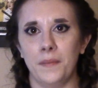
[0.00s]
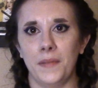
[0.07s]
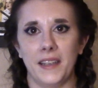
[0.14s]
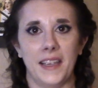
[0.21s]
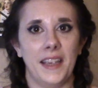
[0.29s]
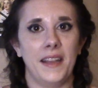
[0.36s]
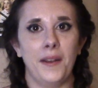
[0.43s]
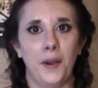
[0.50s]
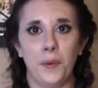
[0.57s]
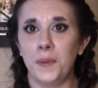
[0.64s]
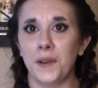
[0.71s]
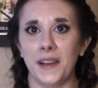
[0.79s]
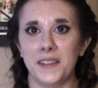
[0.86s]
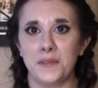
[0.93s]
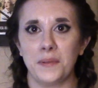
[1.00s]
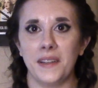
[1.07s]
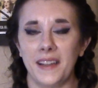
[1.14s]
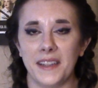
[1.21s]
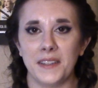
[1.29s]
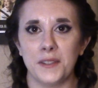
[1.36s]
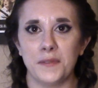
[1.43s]
Again, hope you guys really
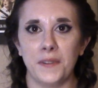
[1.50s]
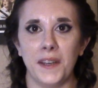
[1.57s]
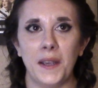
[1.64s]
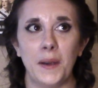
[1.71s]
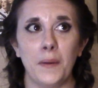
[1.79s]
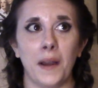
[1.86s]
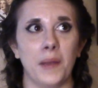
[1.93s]
like this video.